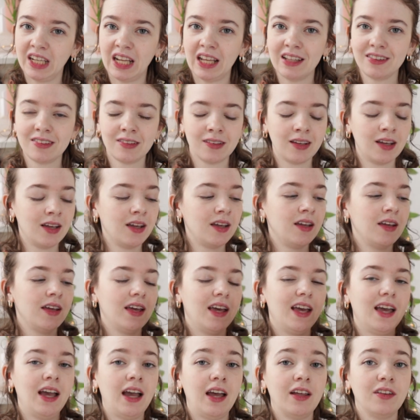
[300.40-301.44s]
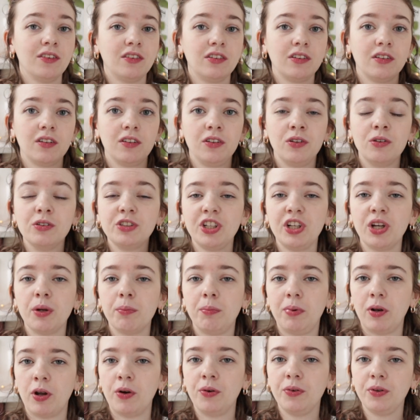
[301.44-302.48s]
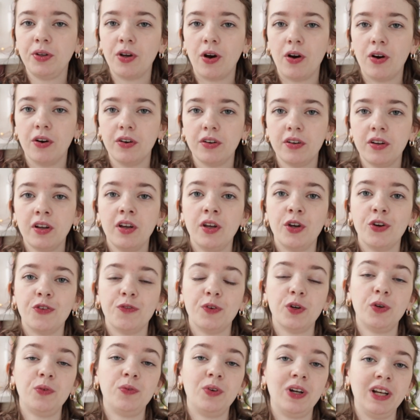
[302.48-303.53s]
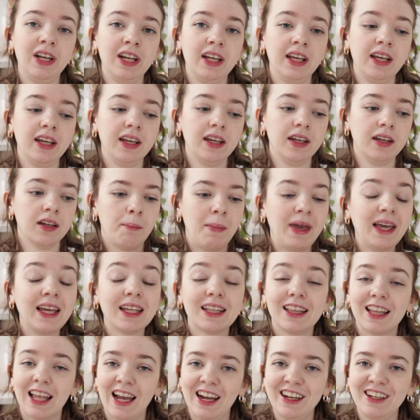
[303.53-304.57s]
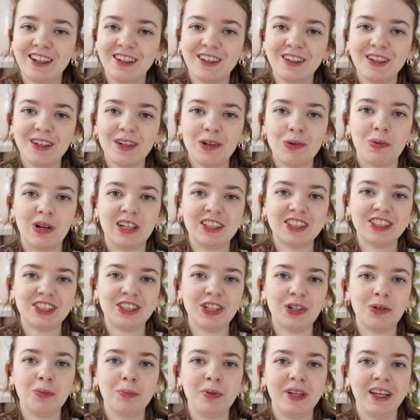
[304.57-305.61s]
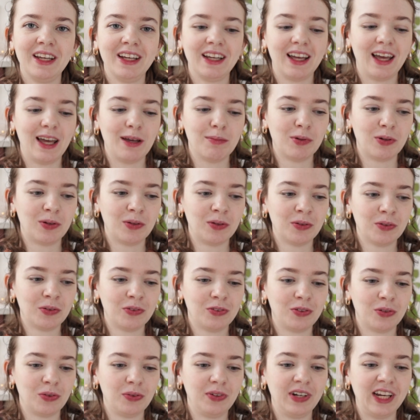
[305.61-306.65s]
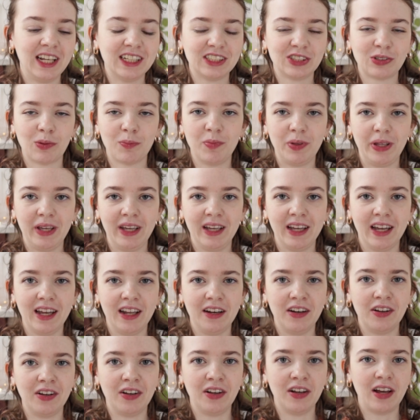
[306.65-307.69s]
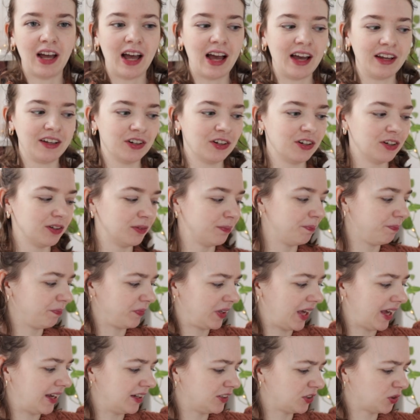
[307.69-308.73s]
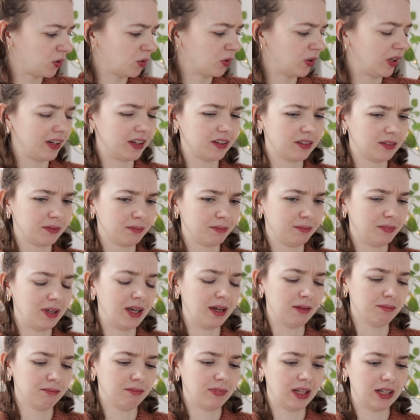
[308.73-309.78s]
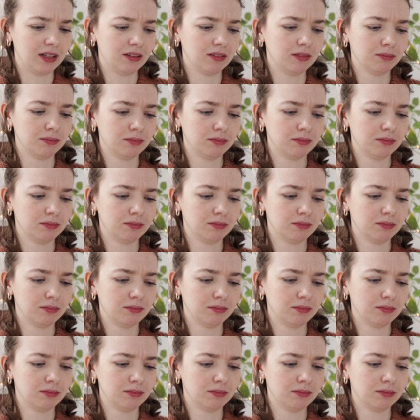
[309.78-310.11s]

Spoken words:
knit. And using a blown yarn will really make it lighter while still being able to knit something at a higher gauge, or like, yeah, like